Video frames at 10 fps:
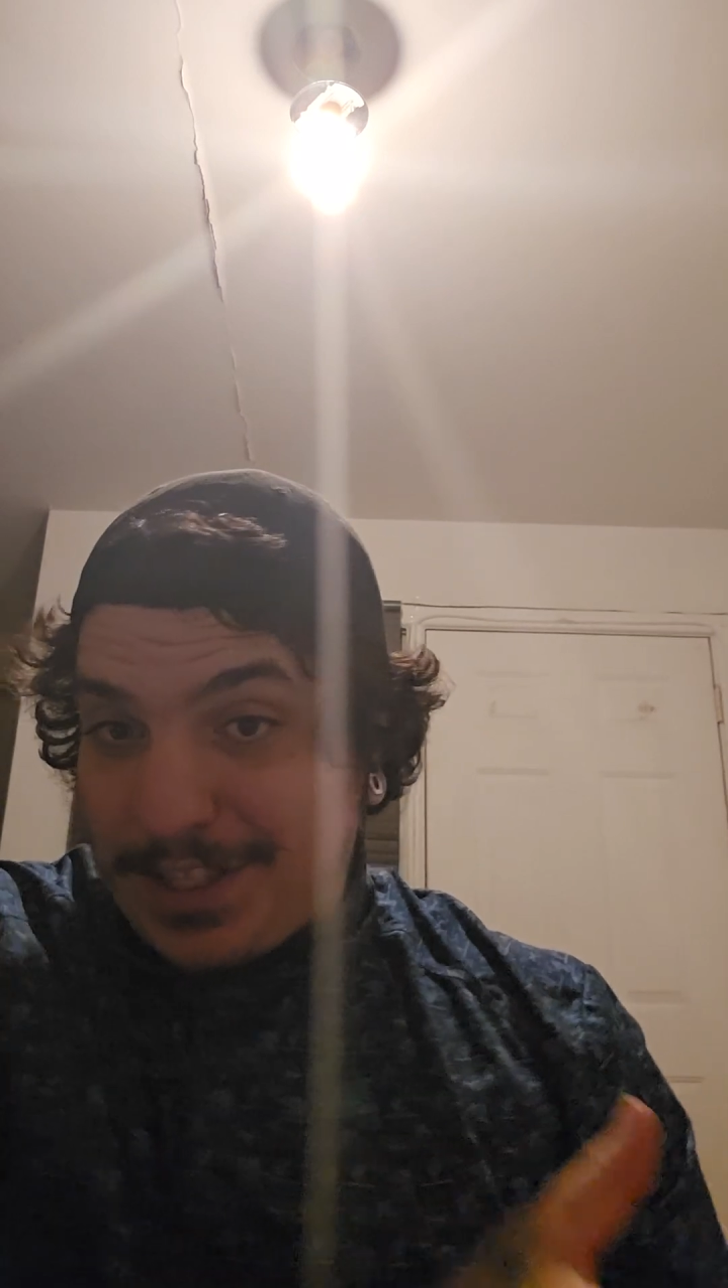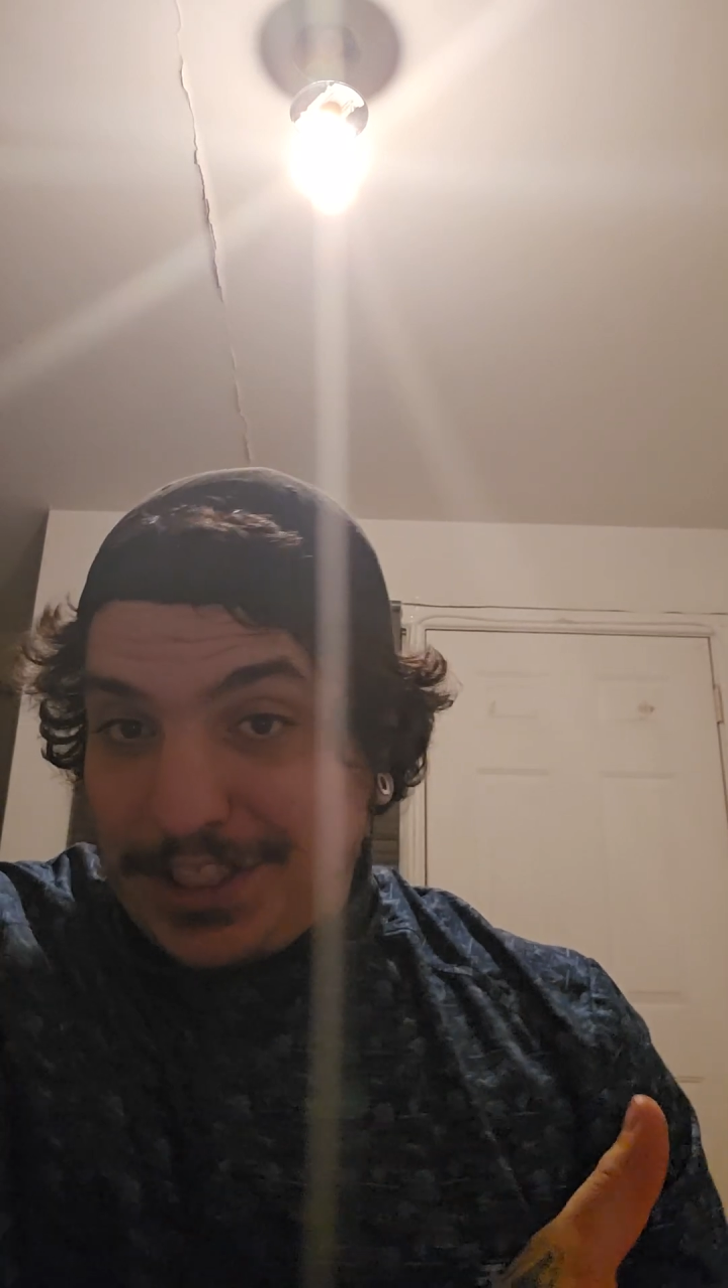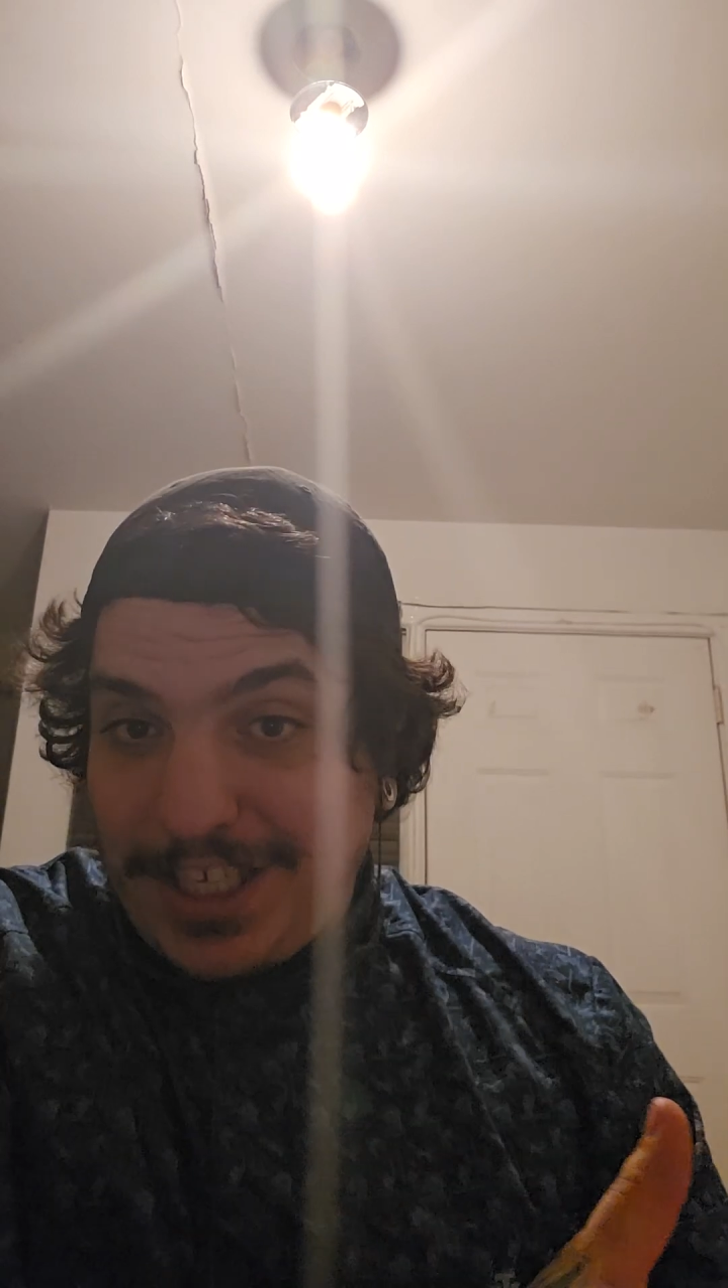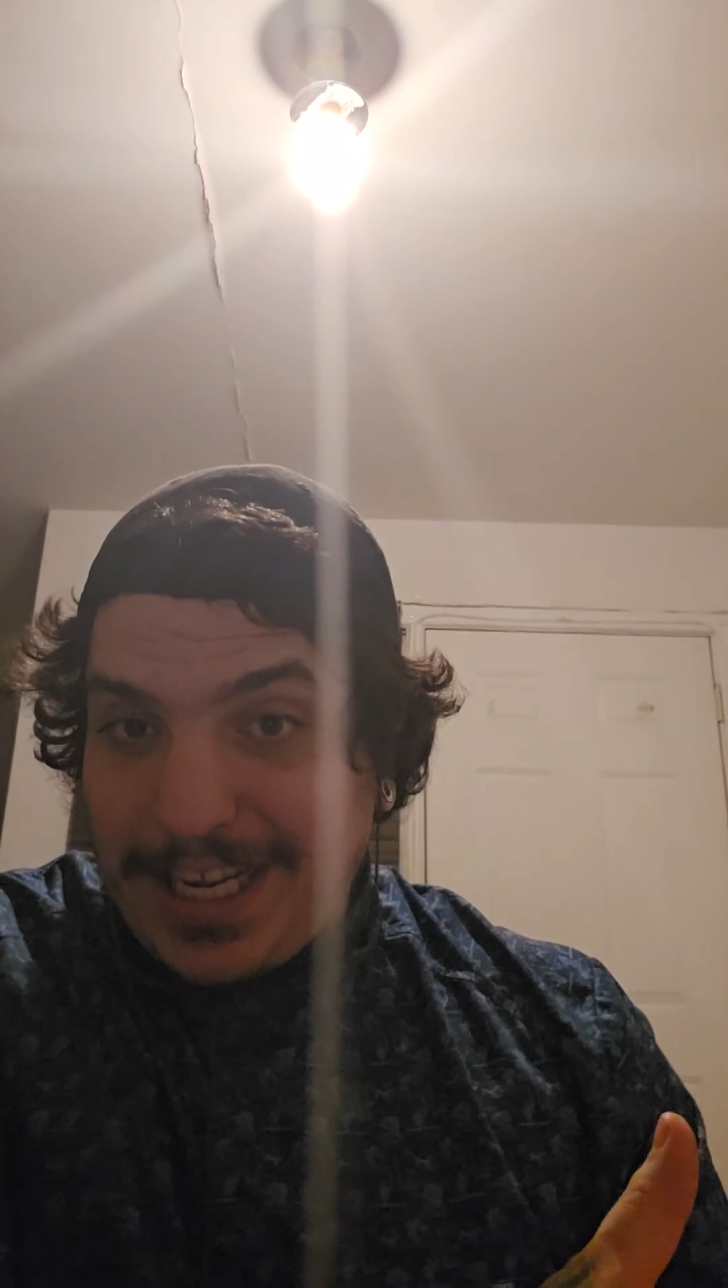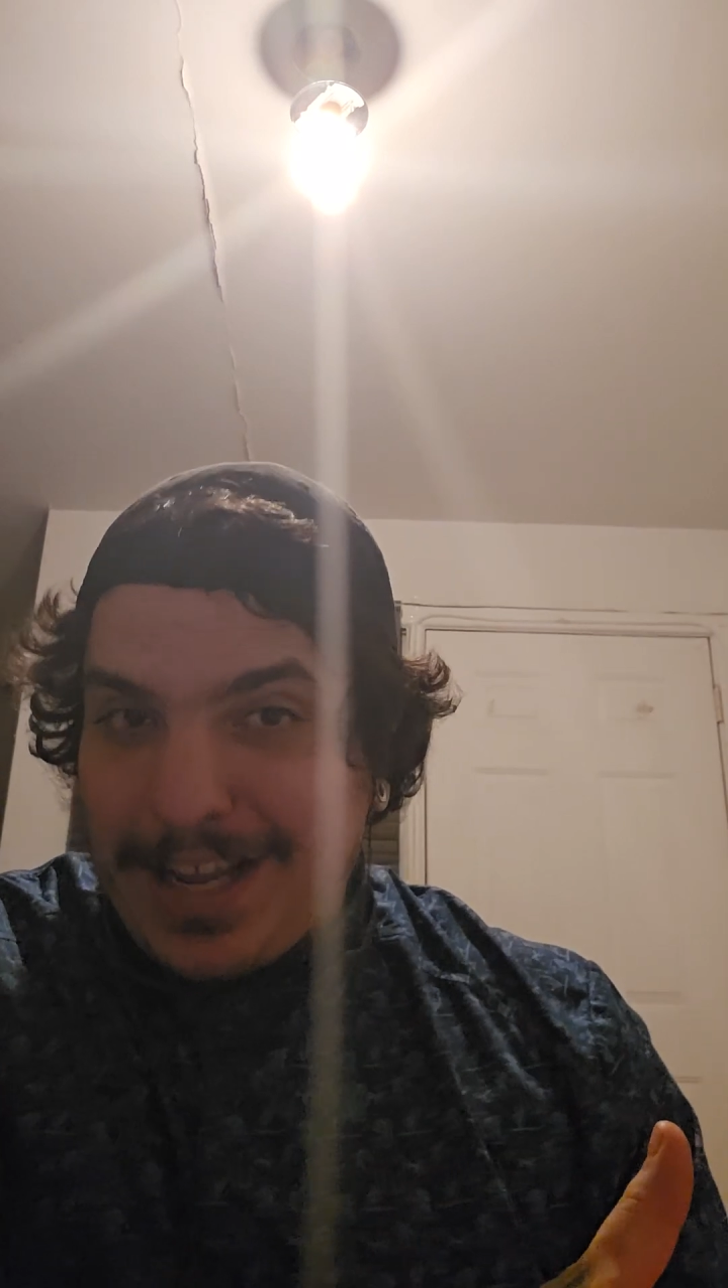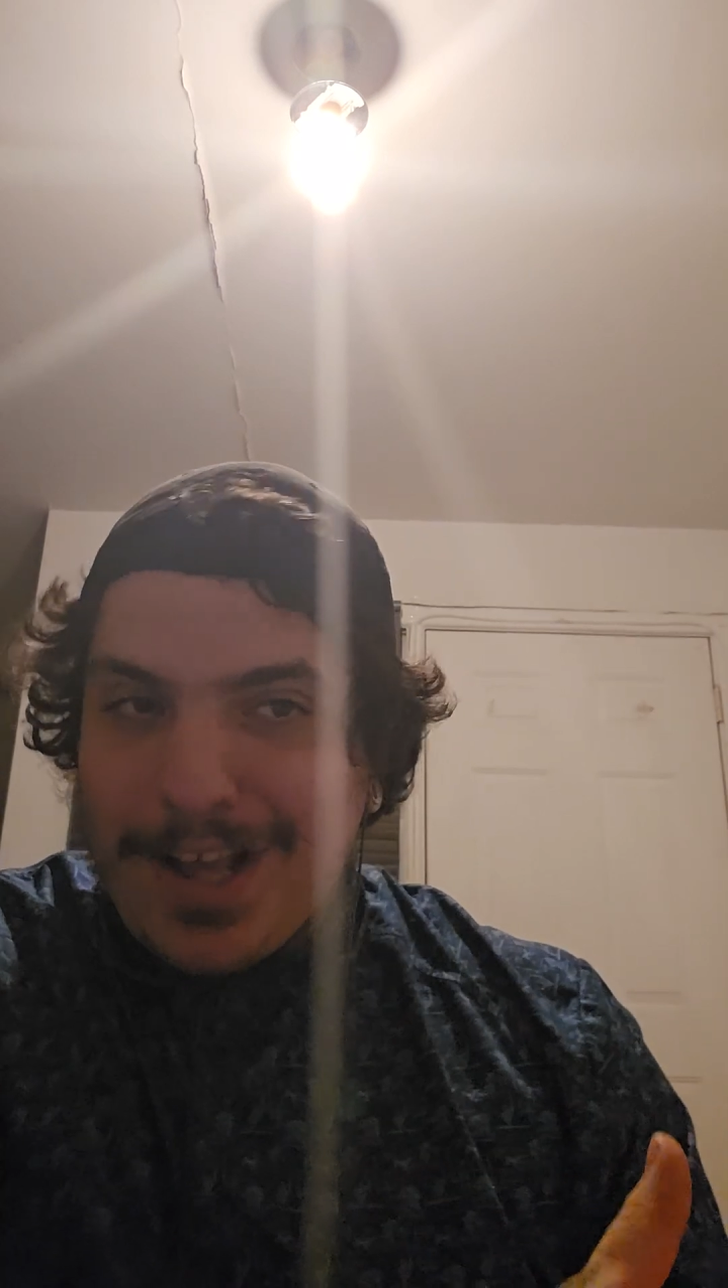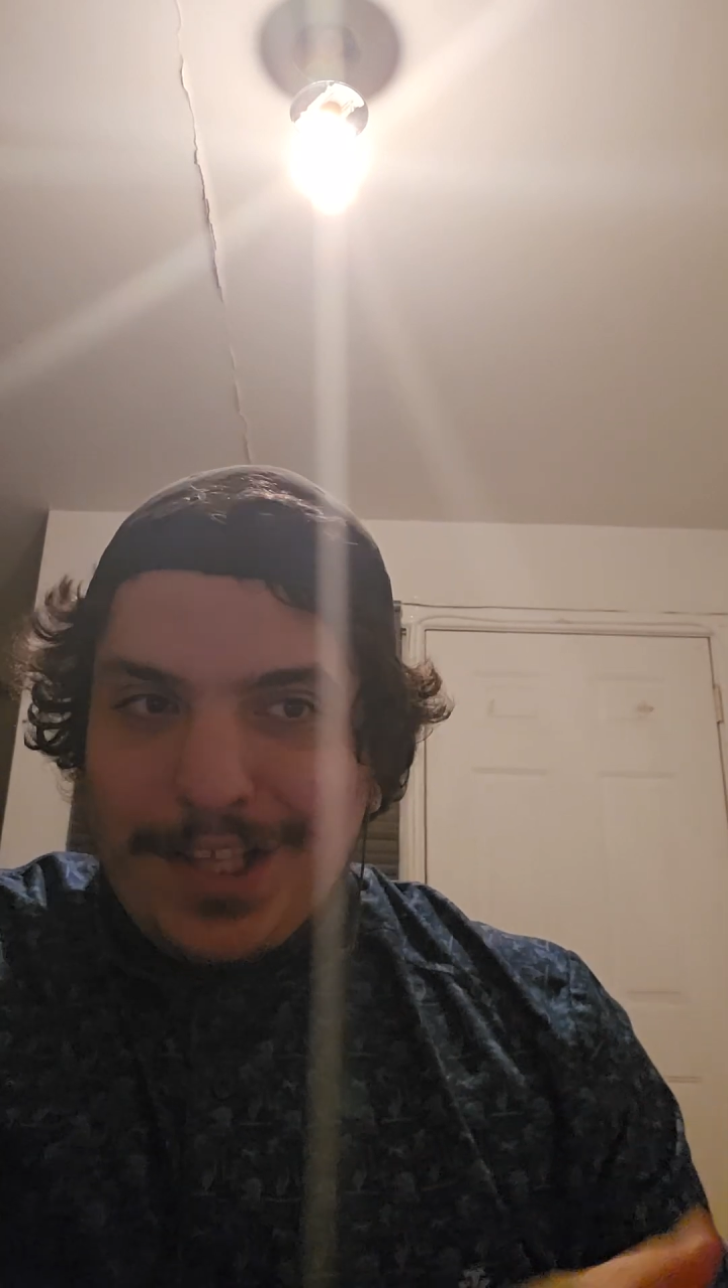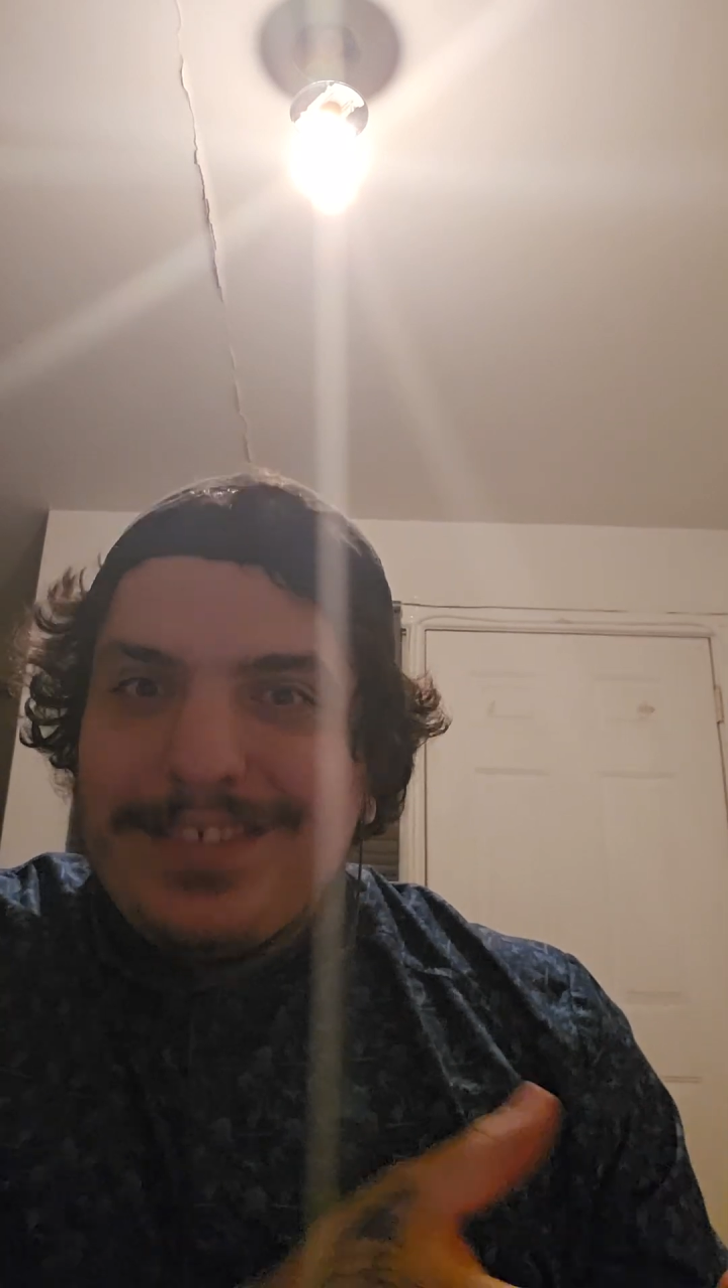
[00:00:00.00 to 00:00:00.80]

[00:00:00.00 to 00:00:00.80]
wasn't shitty,